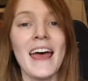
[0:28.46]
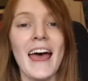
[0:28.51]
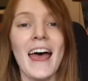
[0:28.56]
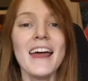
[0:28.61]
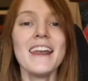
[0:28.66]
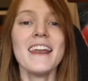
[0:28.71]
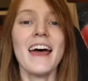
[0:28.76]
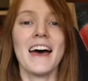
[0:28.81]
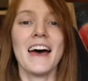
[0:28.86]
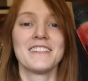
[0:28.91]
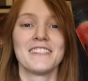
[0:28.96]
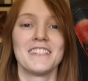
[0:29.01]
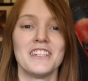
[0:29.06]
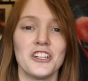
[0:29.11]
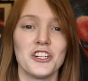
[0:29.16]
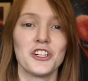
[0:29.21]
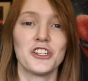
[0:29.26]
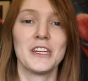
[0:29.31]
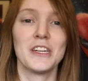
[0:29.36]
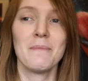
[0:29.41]
and has an
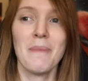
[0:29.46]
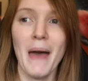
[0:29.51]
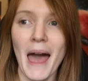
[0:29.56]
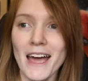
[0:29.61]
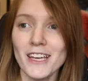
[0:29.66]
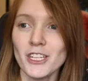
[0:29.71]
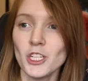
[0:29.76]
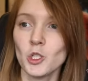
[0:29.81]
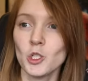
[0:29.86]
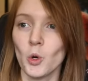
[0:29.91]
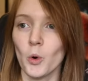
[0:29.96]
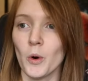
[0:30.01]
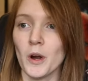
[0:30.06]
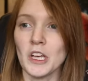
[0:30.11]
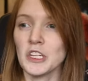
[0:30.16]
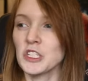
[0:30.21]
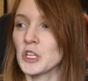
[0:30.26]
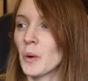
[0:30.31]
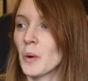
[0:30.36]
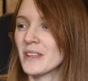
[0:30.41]
interesting
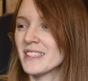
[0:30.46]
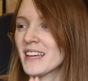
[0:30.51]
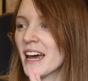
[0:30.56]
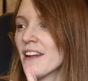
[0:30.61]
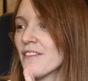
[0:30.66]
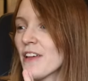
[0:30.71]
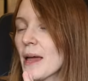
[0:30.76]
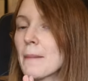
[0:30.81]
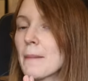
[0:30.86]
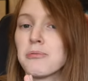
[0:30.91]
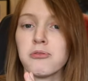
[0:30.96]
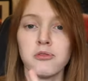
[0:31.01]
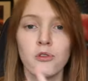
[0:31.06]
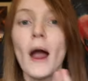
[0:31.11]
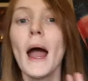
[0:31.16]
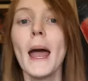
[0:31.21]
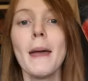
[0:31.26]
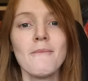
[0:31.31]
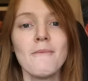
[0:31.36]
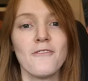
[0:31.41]
backstory, so it's kind of like
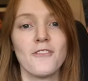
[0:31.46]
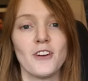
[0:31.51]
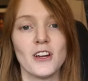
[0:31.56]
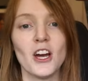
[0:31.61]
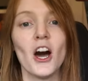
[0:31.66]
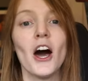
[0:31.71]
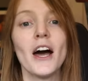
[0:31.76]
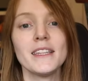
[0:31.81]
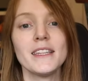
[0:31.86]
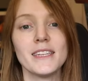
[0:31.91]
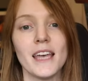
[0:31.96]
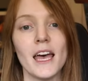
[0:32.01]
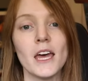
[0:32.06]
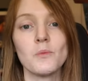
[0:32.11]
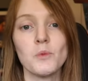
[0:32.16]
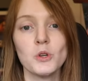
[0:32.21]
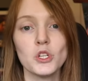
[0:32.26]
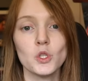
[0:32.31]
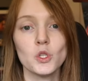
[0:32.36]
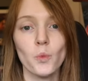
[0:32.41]
prime for
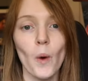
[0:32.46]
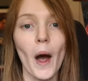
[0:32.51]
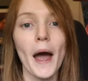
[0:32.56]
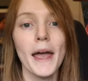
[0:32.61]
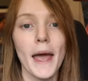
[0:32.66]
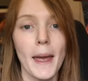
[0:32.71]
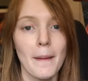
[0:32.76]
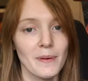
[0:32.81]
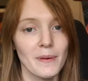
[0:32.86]
content, which is why I